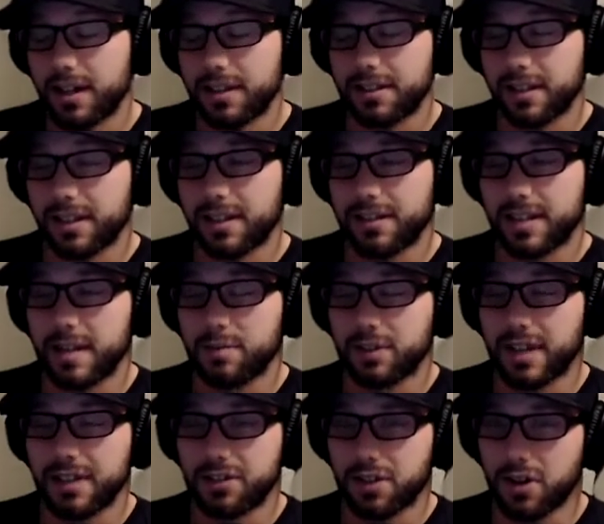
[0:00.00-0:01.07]
His name's
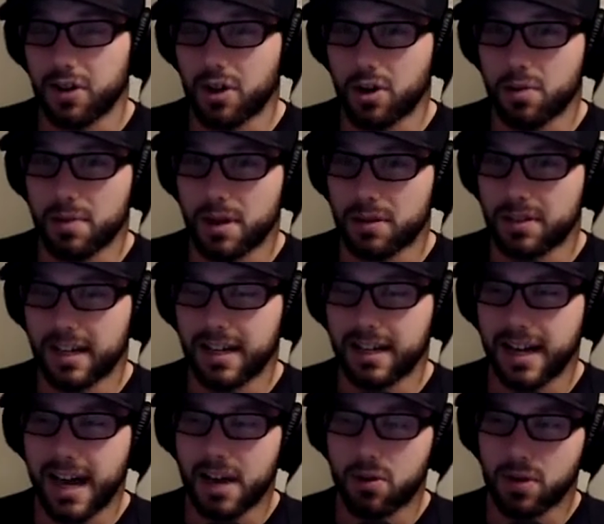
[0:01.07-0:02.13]
Lester Erb. He's not at
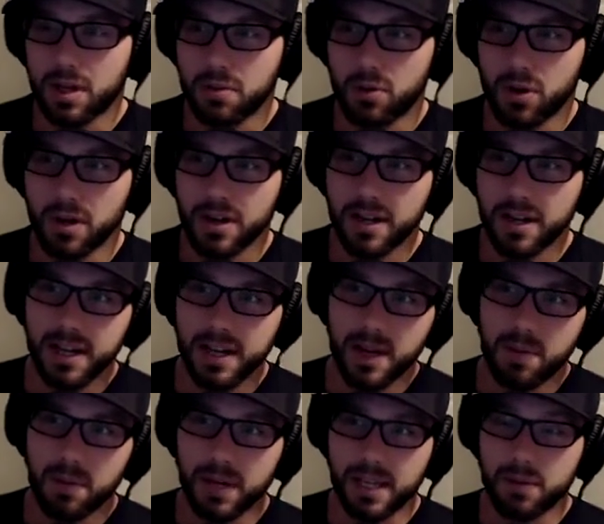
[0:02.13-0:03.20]
Iowa anymore,
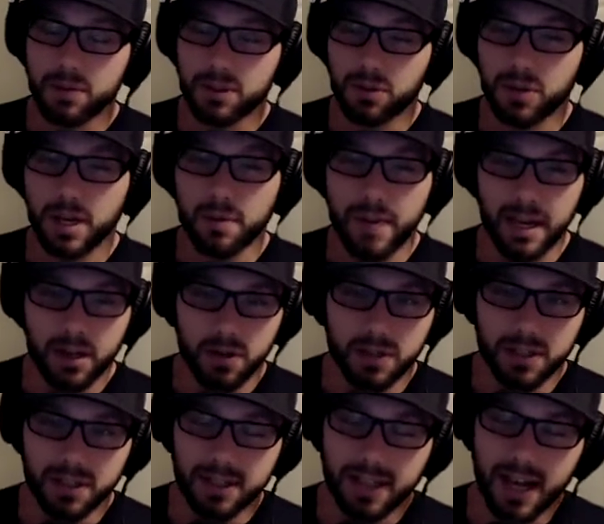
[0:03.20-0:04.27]
but he was the running back coach
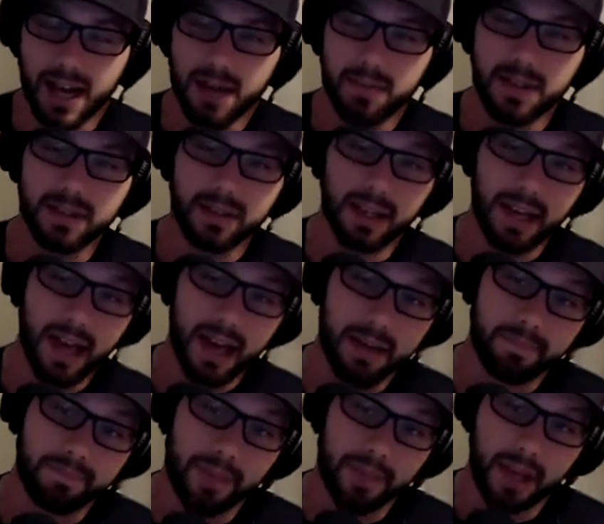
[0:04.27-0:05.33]
at the time. He's like, hey,
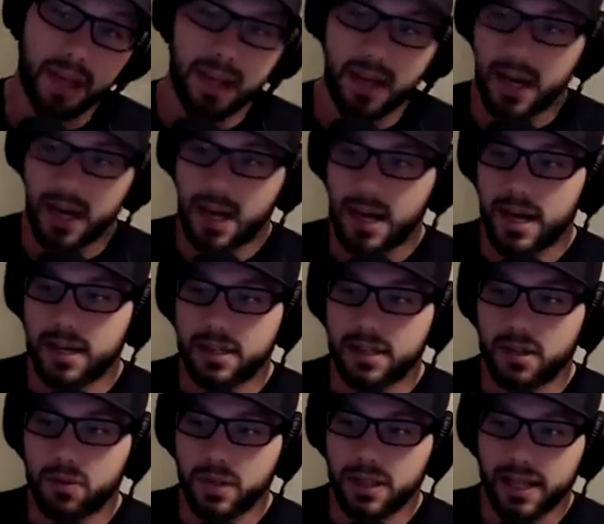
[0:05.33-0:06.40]
you
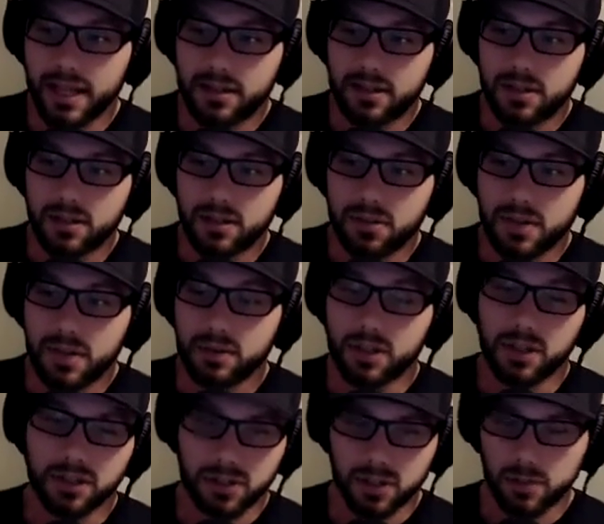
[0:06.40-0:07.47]
know, we'd like to, he was
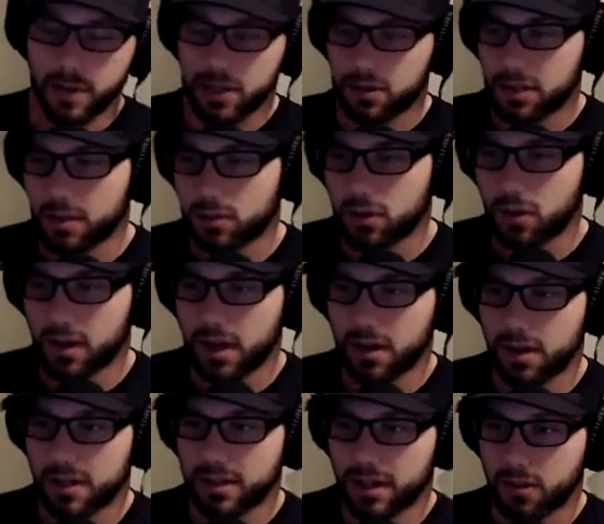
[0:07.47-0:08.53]
also the special teams coordinator.
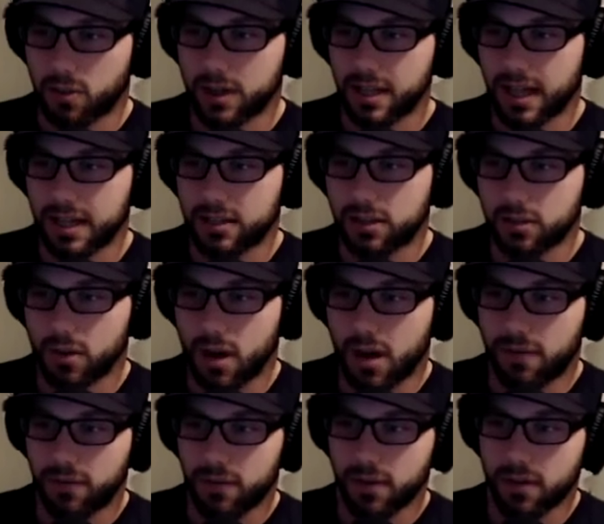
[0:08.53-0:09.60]
He's like, we'd like to
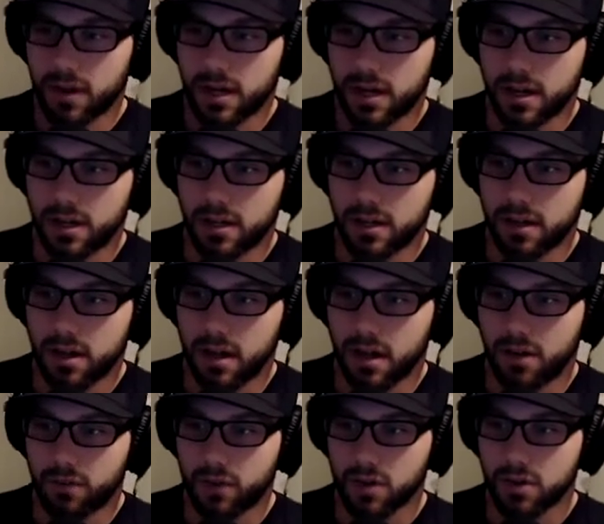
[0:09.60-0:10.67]
offer
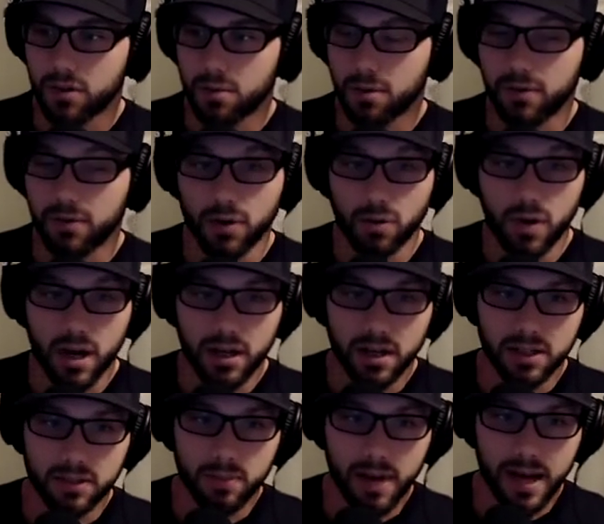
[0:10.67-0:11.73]
you a preferred
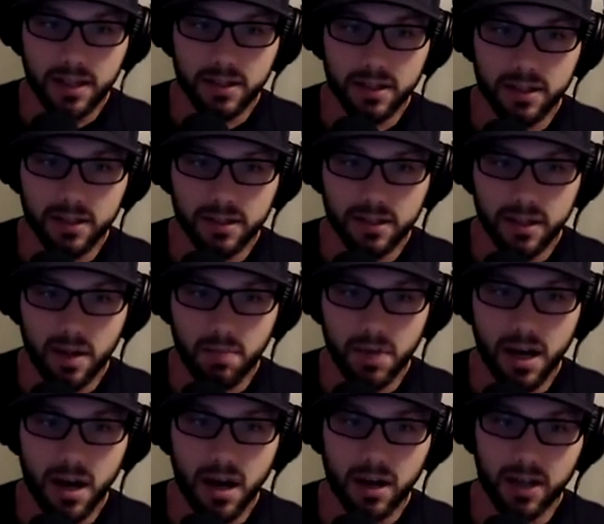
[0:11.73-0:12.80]
walk-on spot to come be
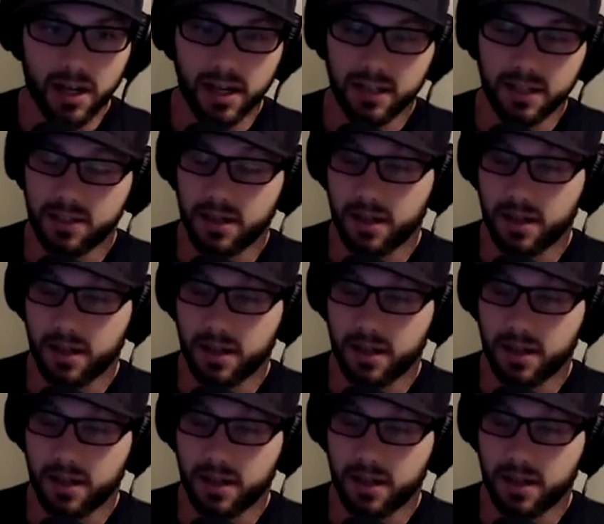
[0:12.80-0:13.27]
a Hawkeye next year.